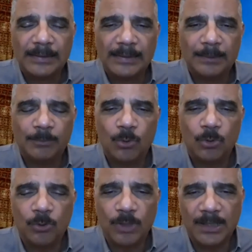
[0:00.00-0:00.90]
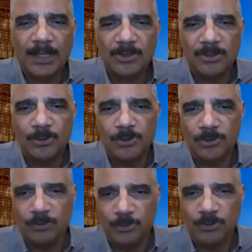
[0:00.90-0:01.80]
um, or, or
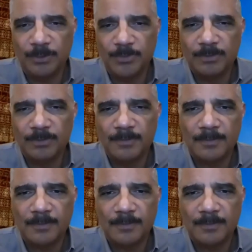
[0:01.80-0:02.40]
constitutional norms.